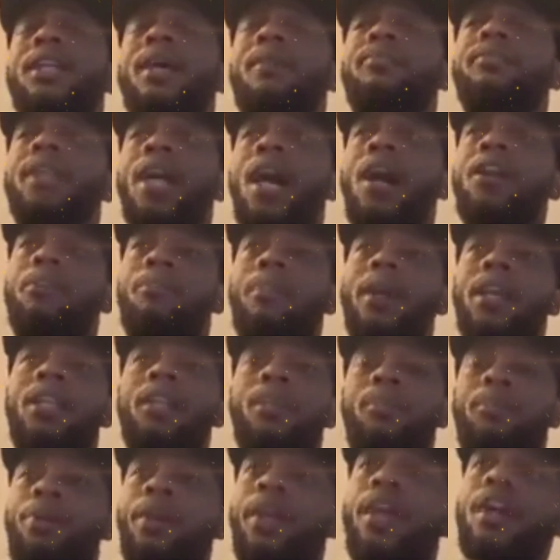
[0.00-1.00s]
stepped out and
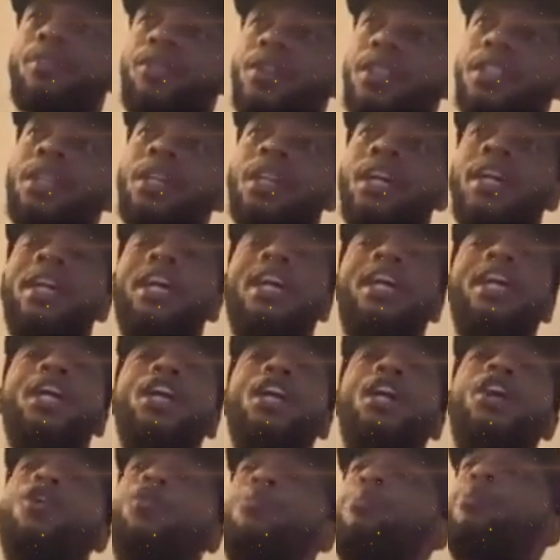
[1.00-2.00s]
made an appearance,
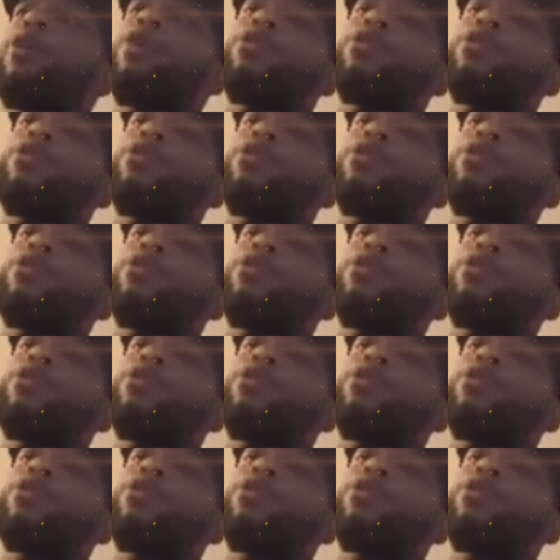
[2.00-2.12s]
he'd go